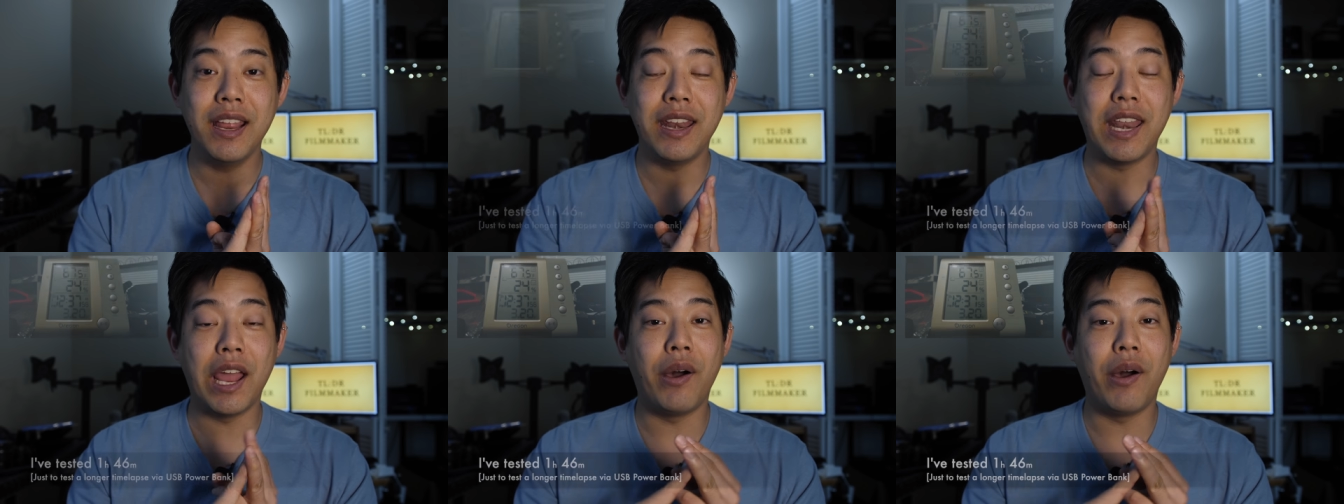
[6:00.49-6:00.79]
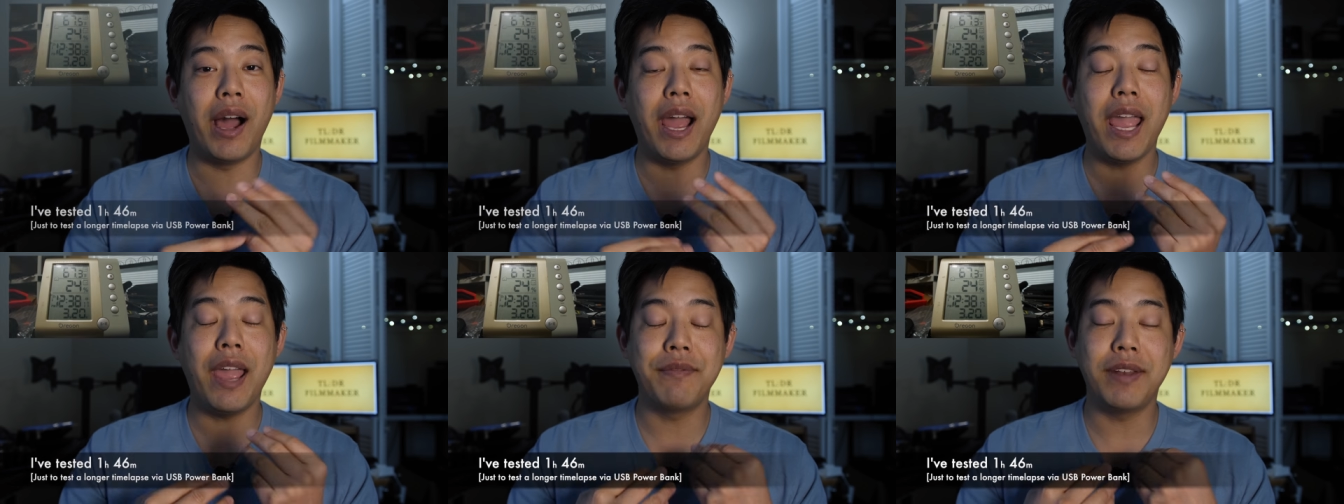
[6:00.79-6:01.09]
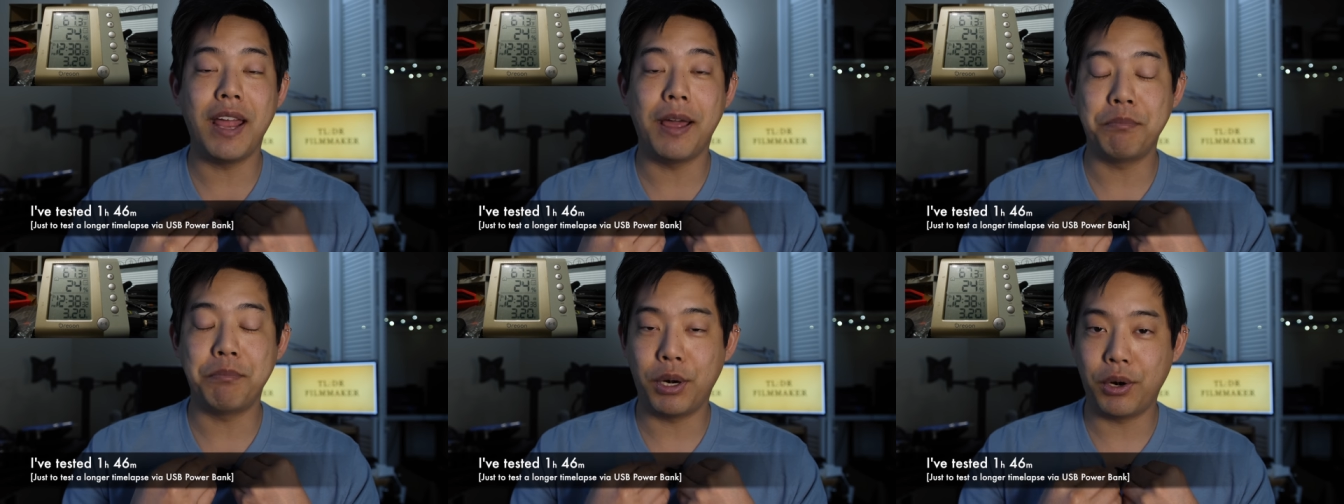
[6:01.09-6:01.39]
Now, I have
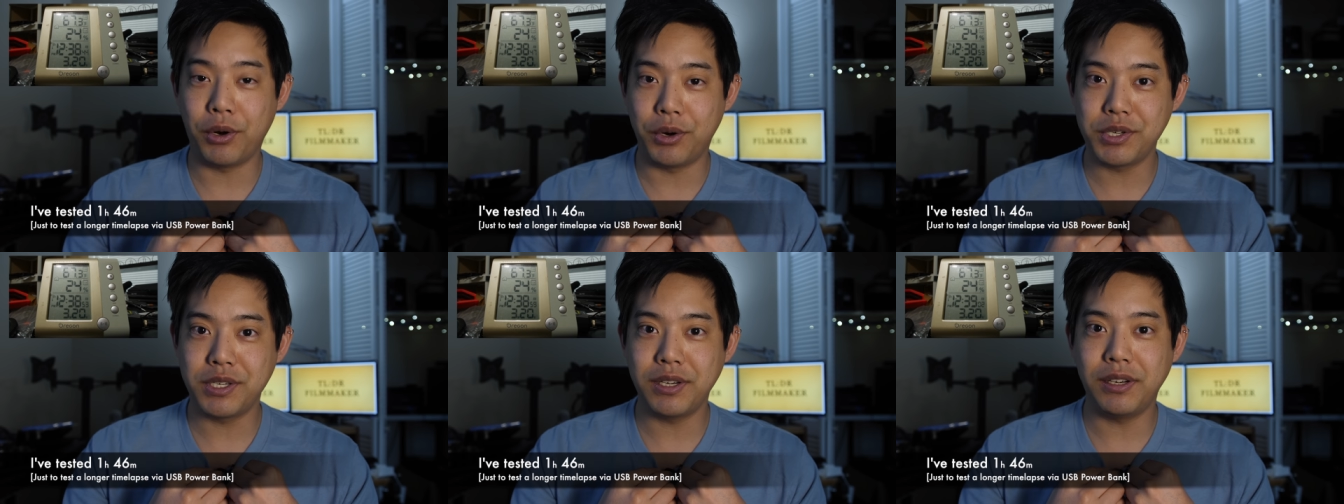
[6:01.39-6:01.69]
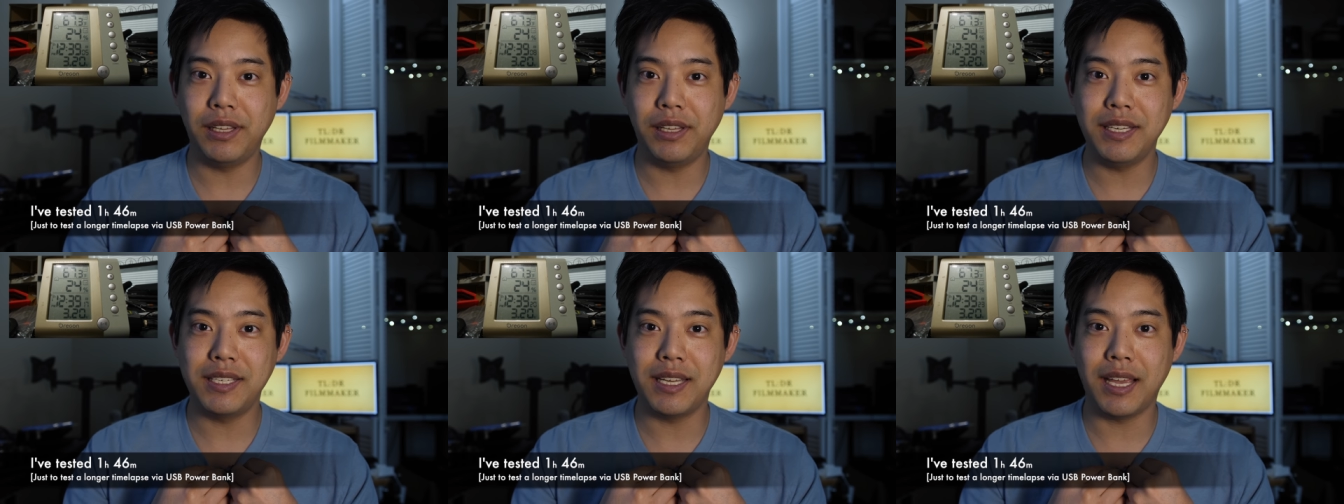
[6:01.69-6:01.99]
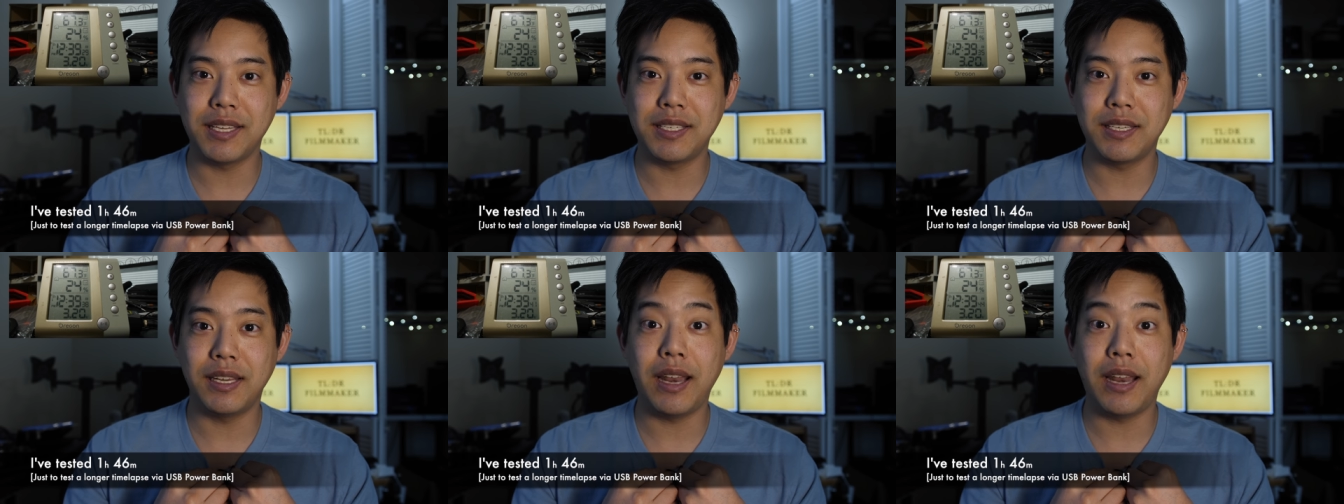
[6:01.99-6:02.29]
not personally
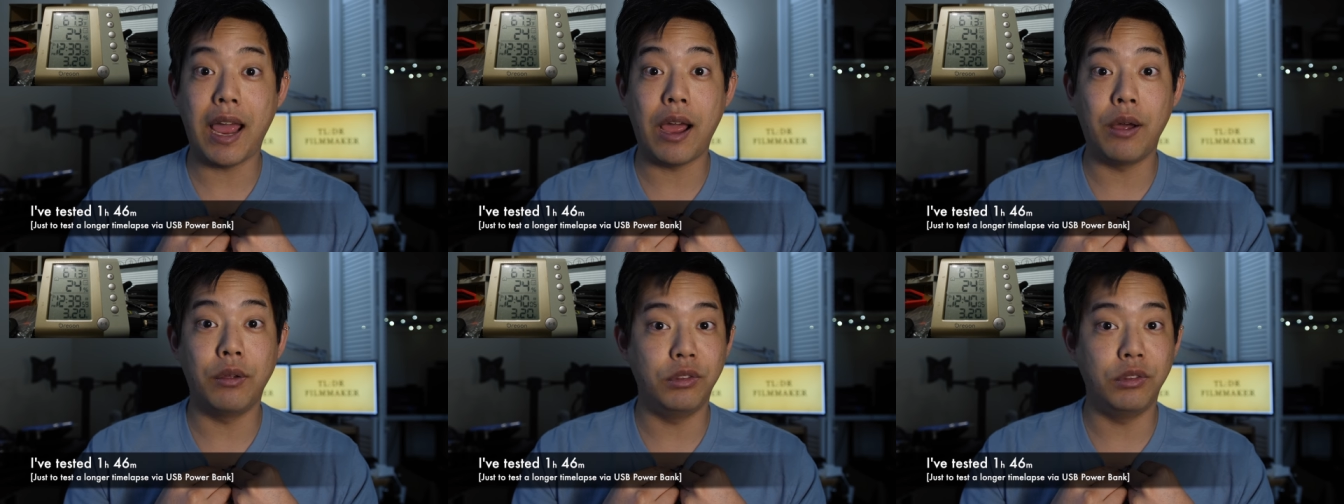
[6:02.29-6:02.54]
tested how